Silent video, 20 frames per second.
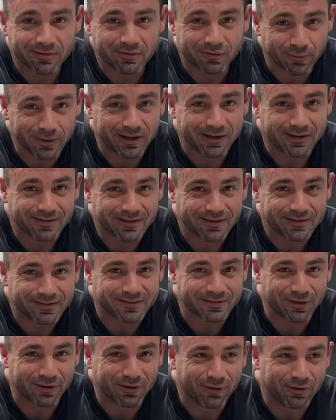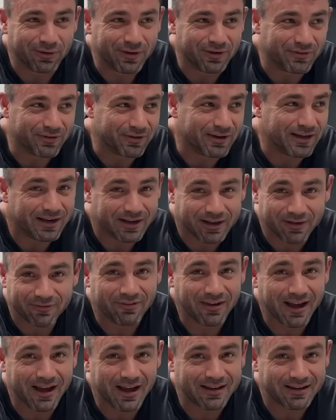you eat. So if you're eating
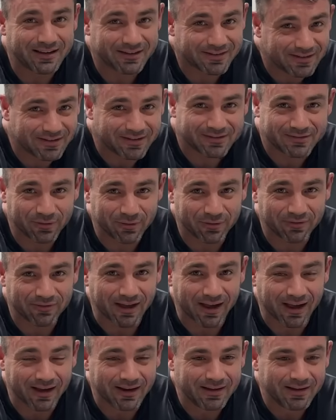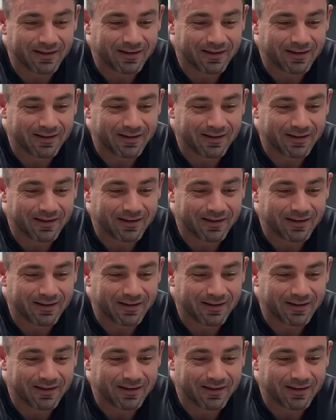fat, it's going to store fat.